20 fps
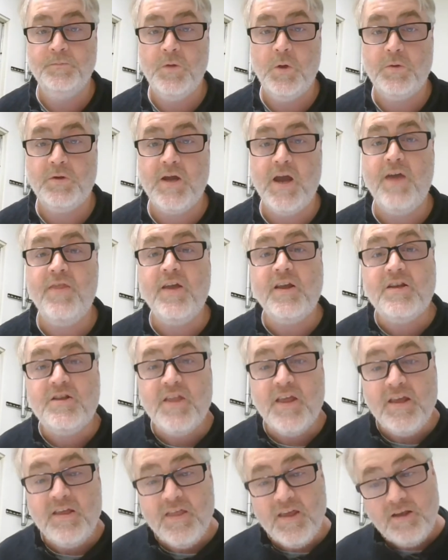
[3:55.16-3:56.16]
Okay,
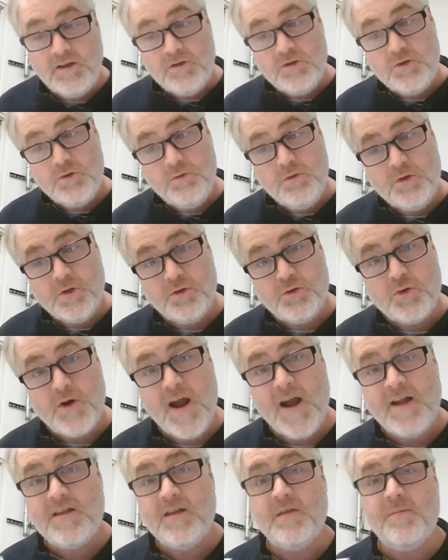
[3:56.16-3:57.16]
they
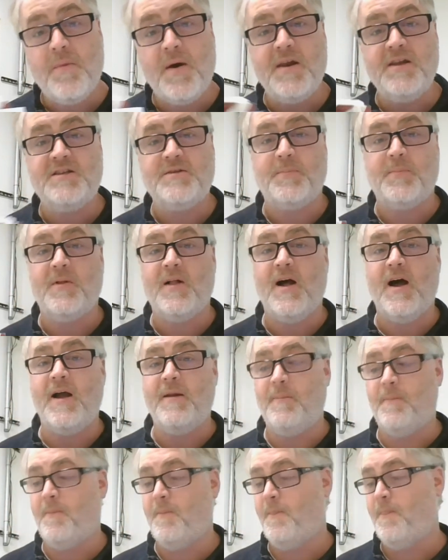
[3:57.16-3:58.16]
contracted the money supply.
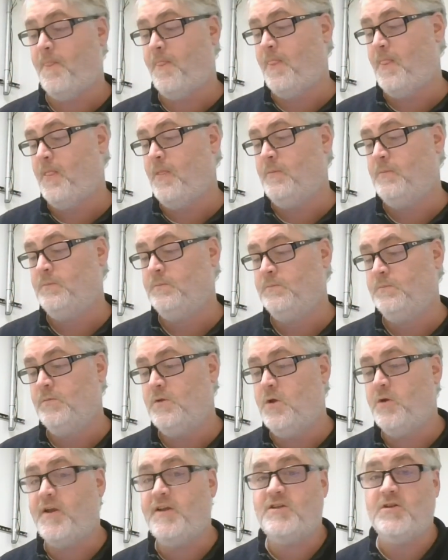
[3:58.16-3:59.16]

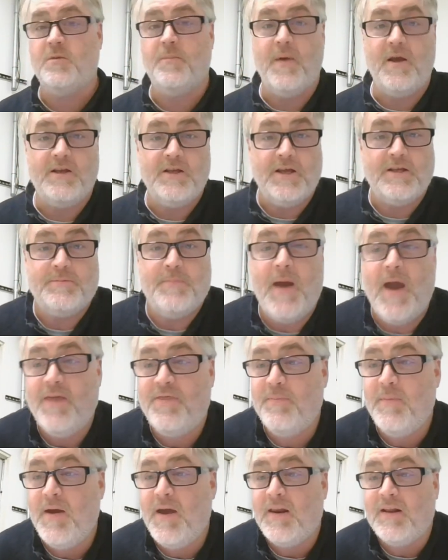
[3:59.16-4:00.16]
Okay, so it's
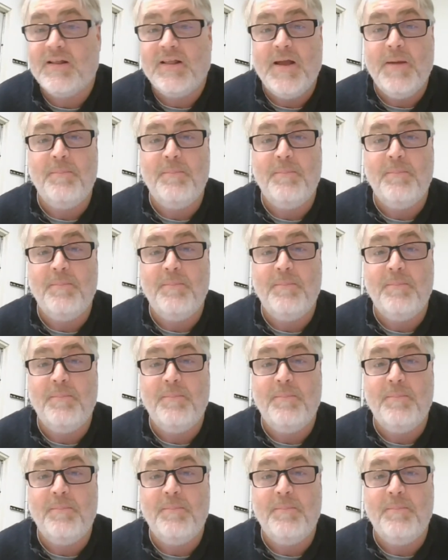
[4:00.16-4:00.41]
mathematically